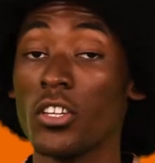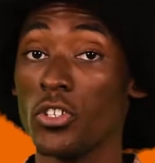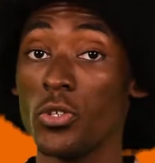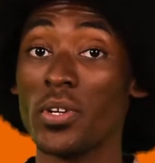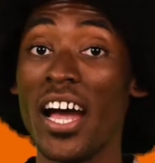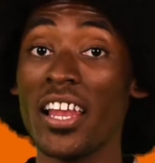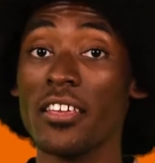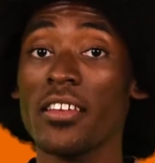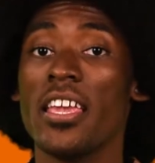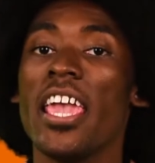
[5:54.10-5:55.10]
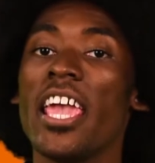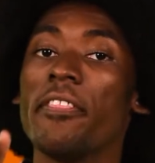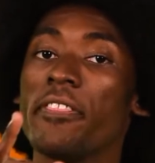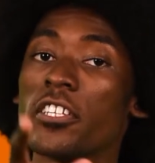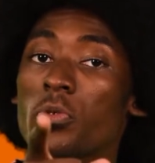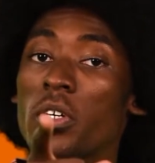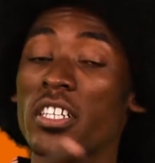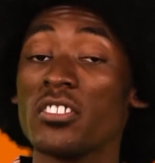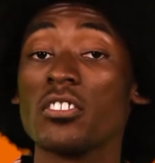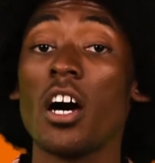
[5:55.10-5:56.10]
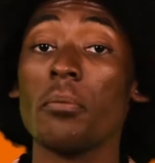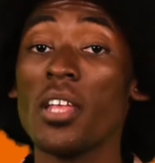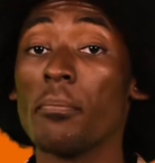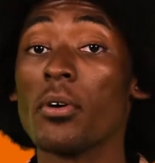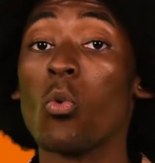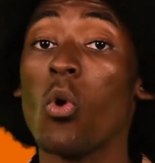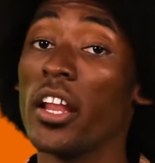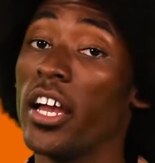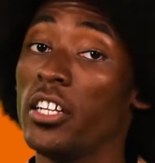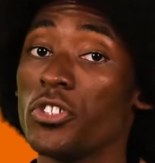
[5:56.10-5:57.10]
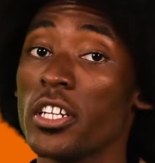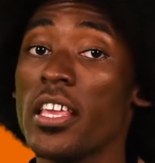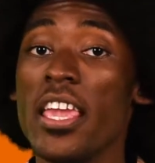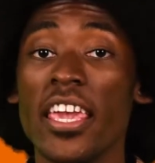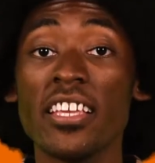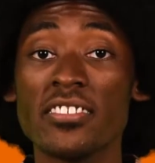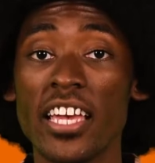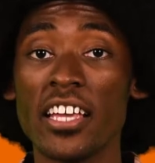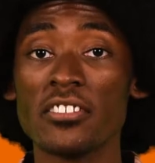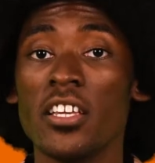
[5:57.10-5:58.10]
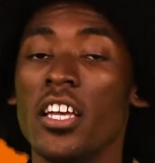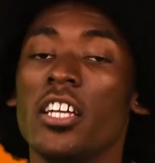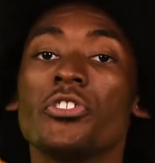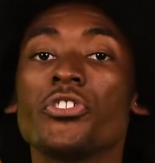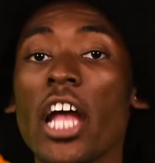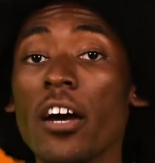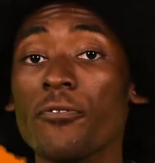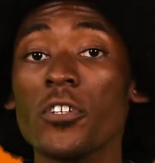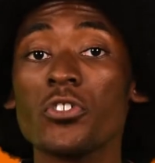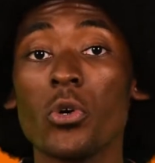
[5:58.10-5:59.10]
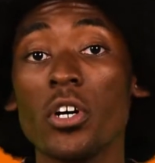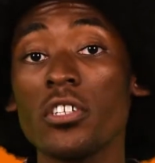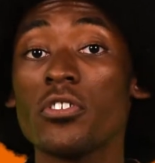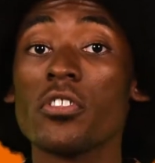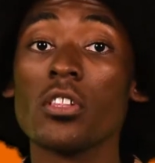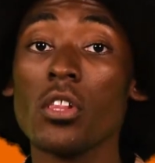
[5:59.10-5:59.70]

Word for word: You got it. And this one is Psalm number one hundred. It says, shout for joy to the